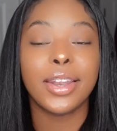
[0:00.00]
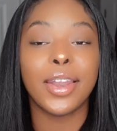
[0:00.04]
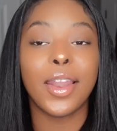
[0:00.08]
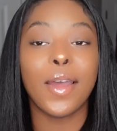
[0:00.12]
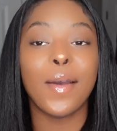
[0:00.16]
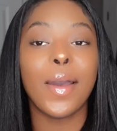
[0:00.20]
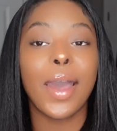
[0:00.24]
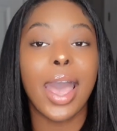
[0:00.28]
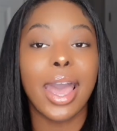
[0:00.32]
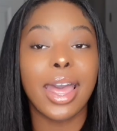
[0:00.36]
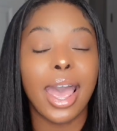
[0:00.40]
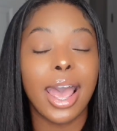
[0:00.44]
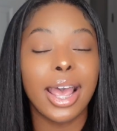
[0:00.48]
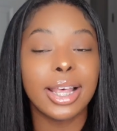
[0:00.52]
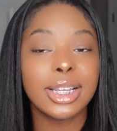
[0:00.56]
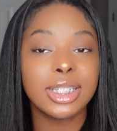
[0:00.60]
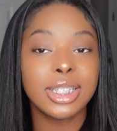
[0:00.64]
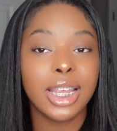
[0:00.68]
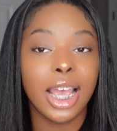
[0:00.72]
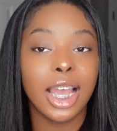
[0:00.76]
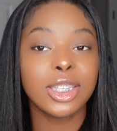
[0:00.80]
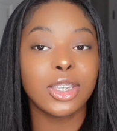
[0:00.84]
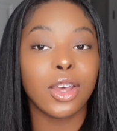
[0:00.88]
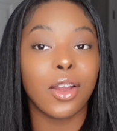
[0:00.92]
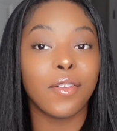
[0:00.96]
Now
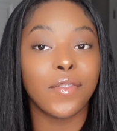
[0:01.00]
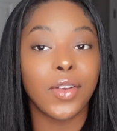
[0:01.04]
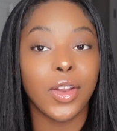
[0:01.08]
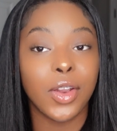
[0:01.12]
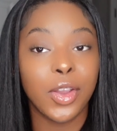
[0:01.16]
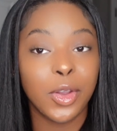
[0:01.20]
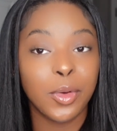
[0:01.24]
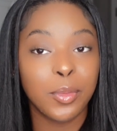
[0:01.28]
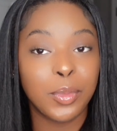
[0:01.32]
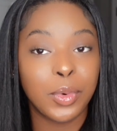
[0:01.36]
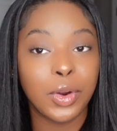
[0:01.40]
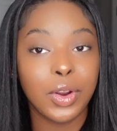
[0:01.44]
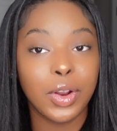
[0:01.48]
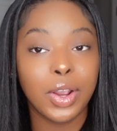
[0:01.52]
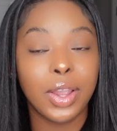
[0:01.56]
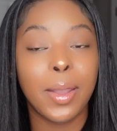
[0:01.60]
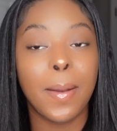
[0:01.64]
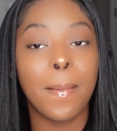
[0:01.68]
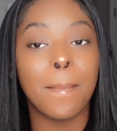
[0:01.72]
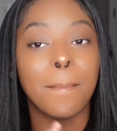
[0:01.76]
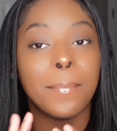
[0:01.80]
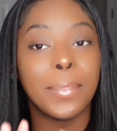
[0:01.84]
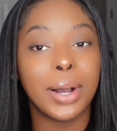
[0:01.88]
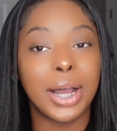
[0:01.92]
hashtags are very important,